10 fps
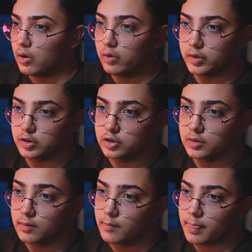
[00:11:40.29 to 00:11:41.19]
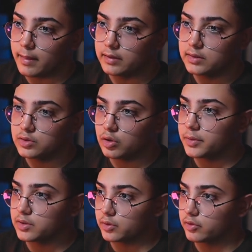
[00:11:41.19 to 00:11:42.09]
orange, and these
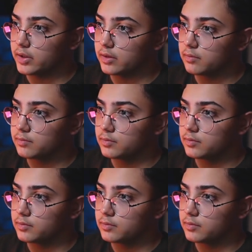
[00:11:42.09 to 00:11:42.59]
topics were green.